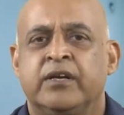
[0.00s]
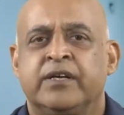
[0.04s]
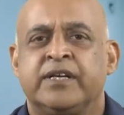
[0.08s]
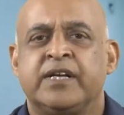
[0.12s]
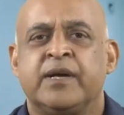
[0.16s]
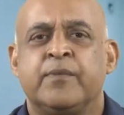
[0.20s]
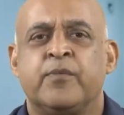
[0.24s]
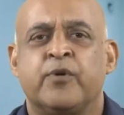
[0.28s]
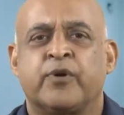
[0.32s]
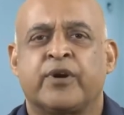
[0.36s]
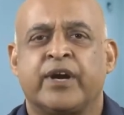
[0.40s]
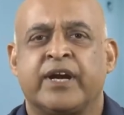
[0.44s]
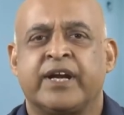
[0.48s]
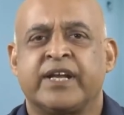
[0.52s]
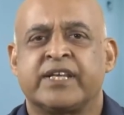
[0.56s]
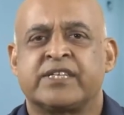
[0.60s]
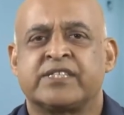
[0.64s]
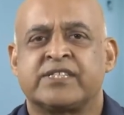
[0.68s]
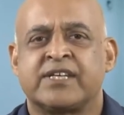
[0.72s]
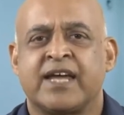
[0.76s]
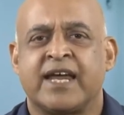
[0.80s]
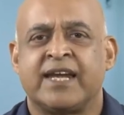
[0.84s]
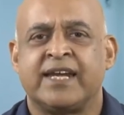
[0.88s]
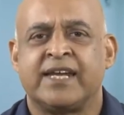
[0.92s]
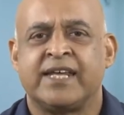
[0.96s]
democratic
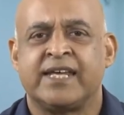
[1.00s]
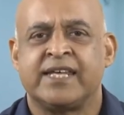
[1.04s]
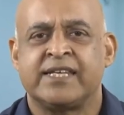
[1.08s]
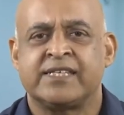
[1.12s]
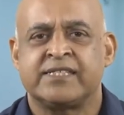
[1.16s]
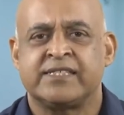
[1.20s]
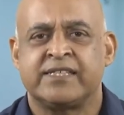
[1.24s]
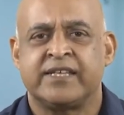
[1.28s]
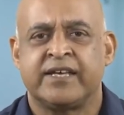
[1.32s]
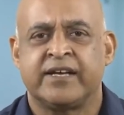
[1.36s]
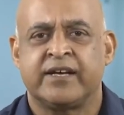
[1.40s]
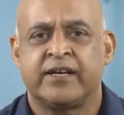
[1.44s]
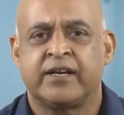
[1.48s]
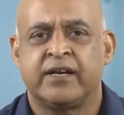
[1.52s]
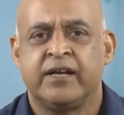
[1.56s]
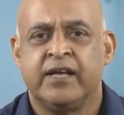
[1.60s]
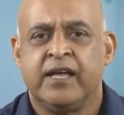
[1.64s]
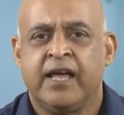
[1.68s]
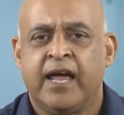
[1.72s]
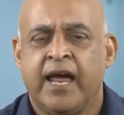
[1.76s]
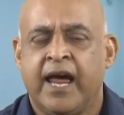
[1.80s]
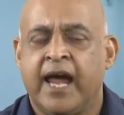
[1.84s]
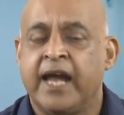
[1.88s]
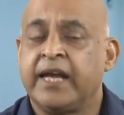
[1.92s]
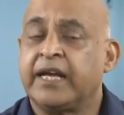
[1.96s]
style is there.
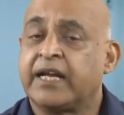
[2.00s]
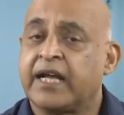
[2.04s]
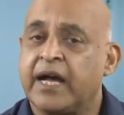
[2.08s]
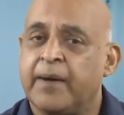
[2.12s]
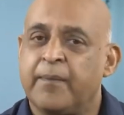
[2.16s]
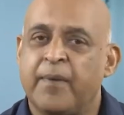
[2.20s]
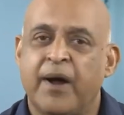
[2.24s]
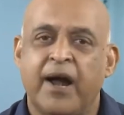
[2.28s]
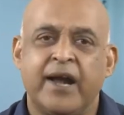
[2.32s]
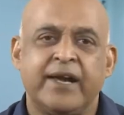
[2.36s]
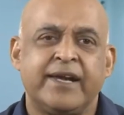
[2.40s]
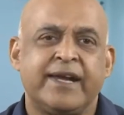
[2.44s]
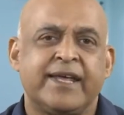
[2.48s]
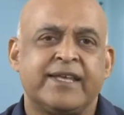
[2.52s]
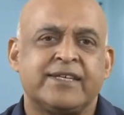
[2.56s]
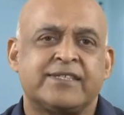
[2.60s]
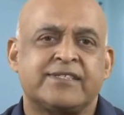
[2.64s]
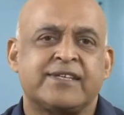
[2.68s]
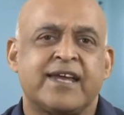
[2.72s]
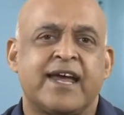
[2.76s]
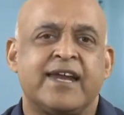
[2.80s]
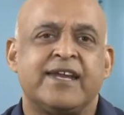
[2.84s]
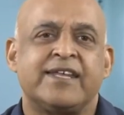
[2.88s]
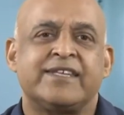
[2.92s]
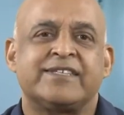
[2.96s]
And commanding
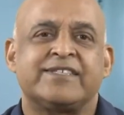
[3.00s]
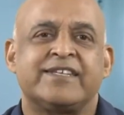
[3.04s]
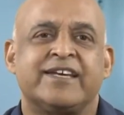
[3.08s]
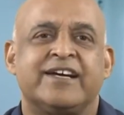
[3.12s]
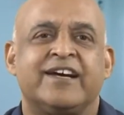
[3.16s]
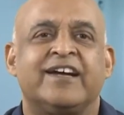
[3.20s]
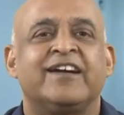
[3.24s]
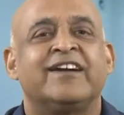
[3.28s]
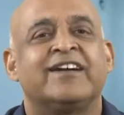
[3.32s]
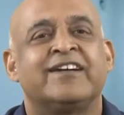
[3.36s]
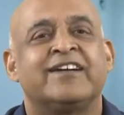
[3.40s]
style is there,